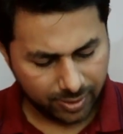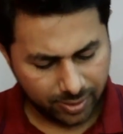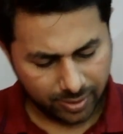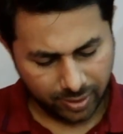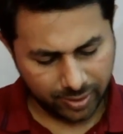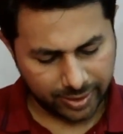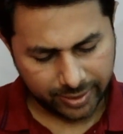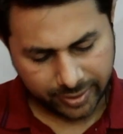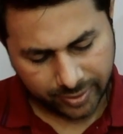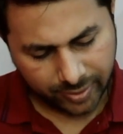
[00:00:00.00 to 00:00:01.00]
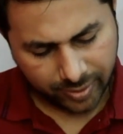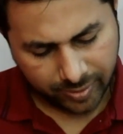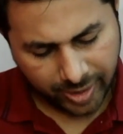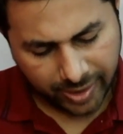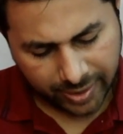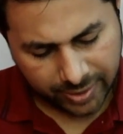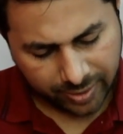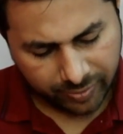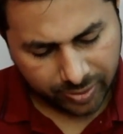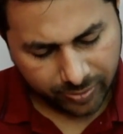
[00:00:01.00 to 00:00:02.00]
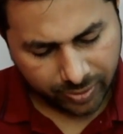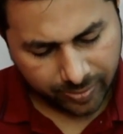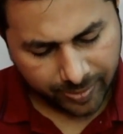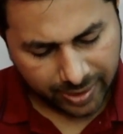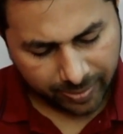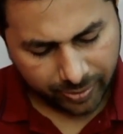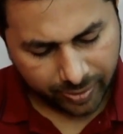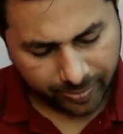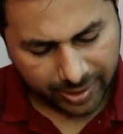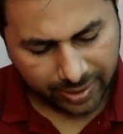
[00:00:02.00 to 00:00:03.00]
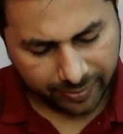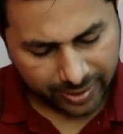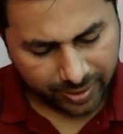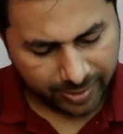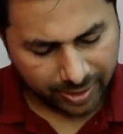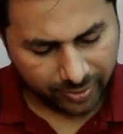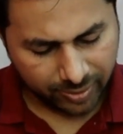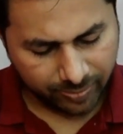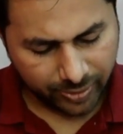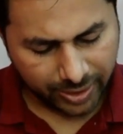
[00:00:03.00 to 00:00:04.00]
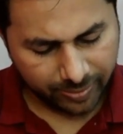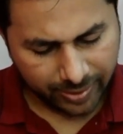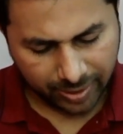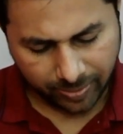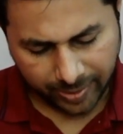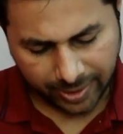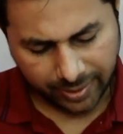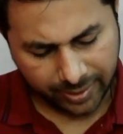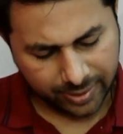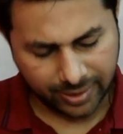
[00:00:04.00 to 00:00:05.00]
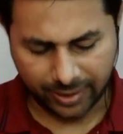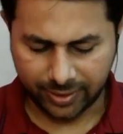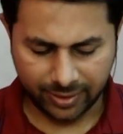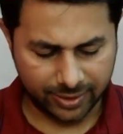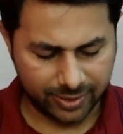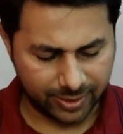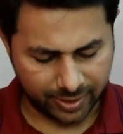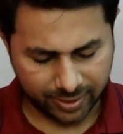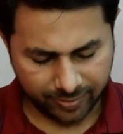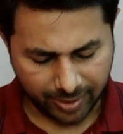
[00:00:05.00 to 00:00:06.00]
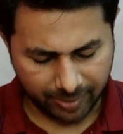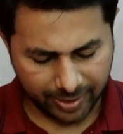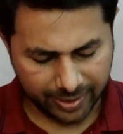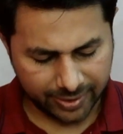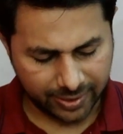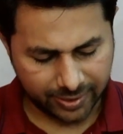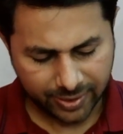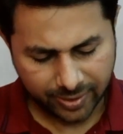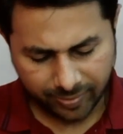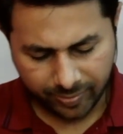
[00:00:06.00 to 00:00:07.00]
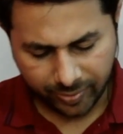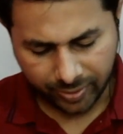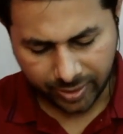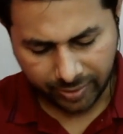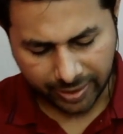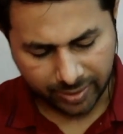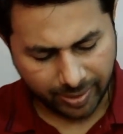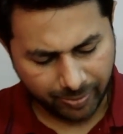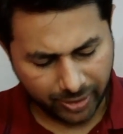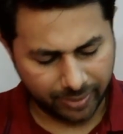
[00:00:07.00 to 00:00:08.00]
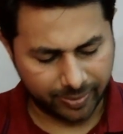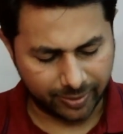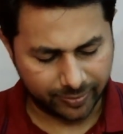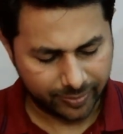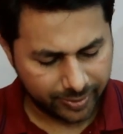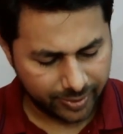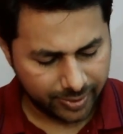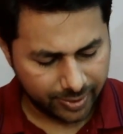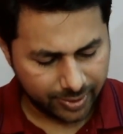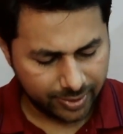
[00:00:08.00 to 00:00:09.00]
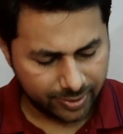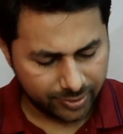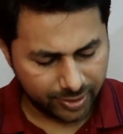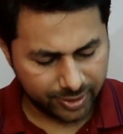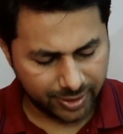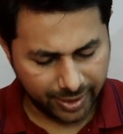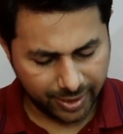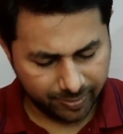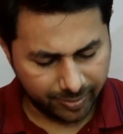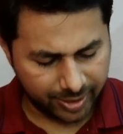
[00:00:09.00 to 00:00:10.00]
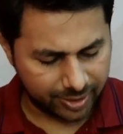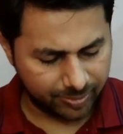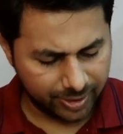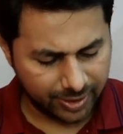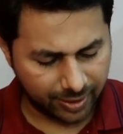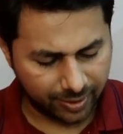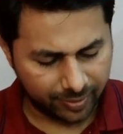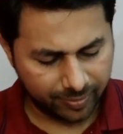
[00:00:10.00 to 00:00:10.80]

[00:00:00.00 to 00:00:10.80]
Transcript: Alright, so omega is equal to 4 pi divided by, you have 0.5 pi, right, that's correct. Pi gets cancelled, 4 divided by 0.5. So it's 8 meters per second.